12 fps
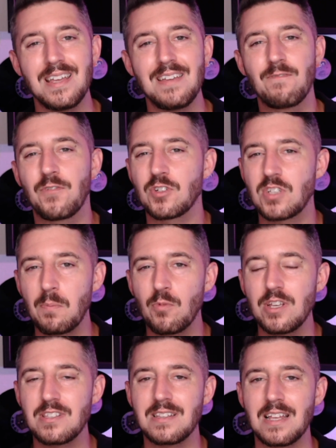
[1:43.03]
And for some
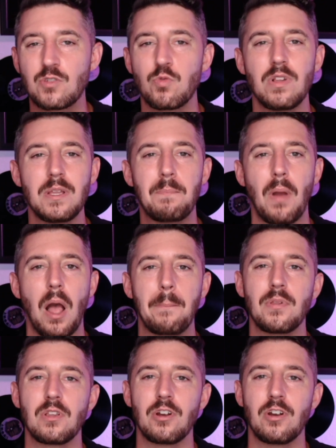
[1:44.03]
reason, that's really
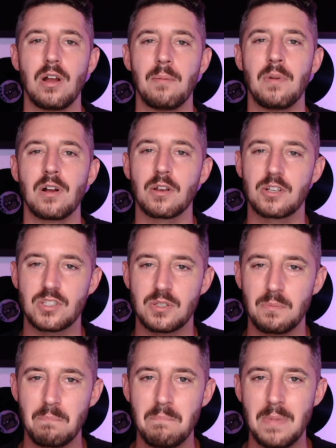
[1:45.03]
popular
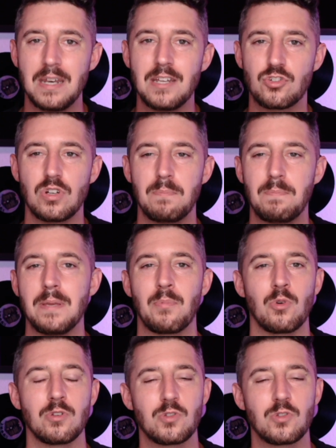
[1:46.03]
amongst ministry people.